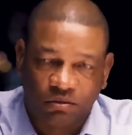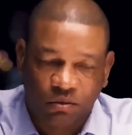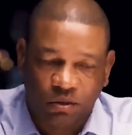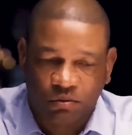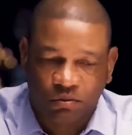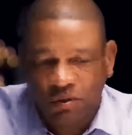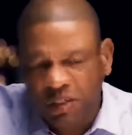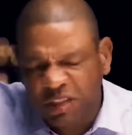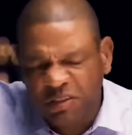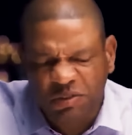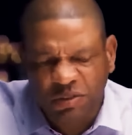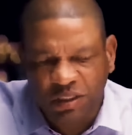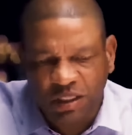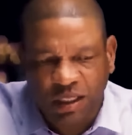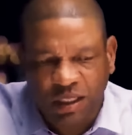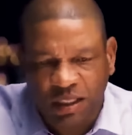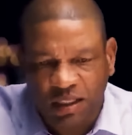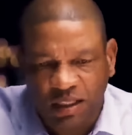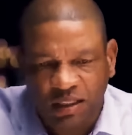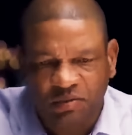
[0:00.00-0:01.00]
When he was in
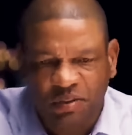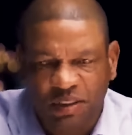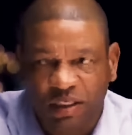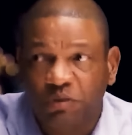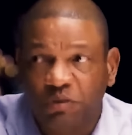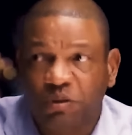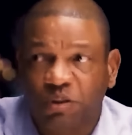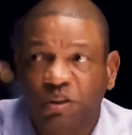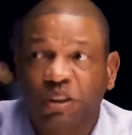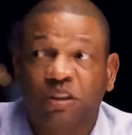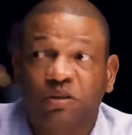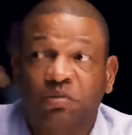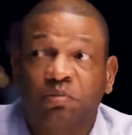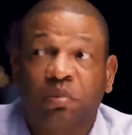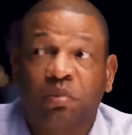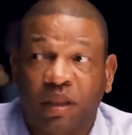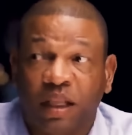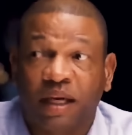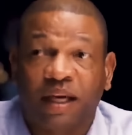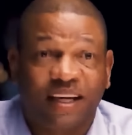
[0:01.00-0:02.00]
Cleveland, he was just
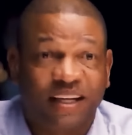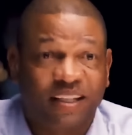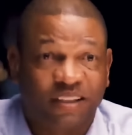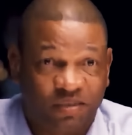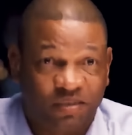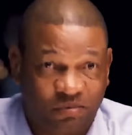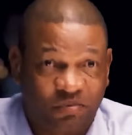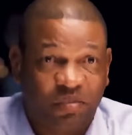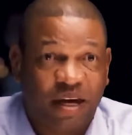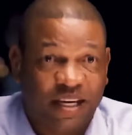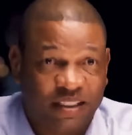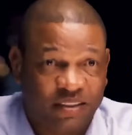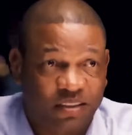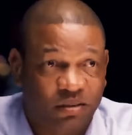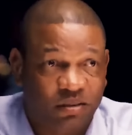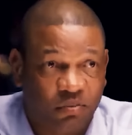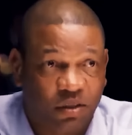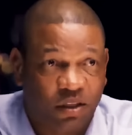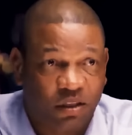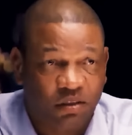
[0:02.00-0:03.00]
playing
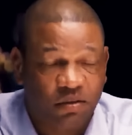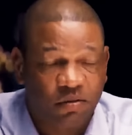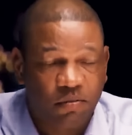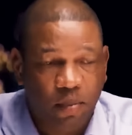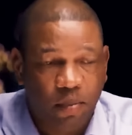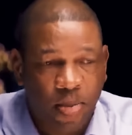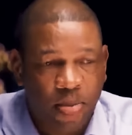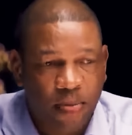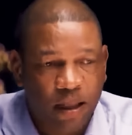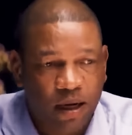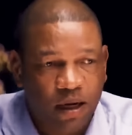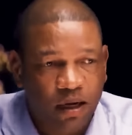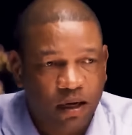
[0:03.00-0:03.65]
basketball. Right.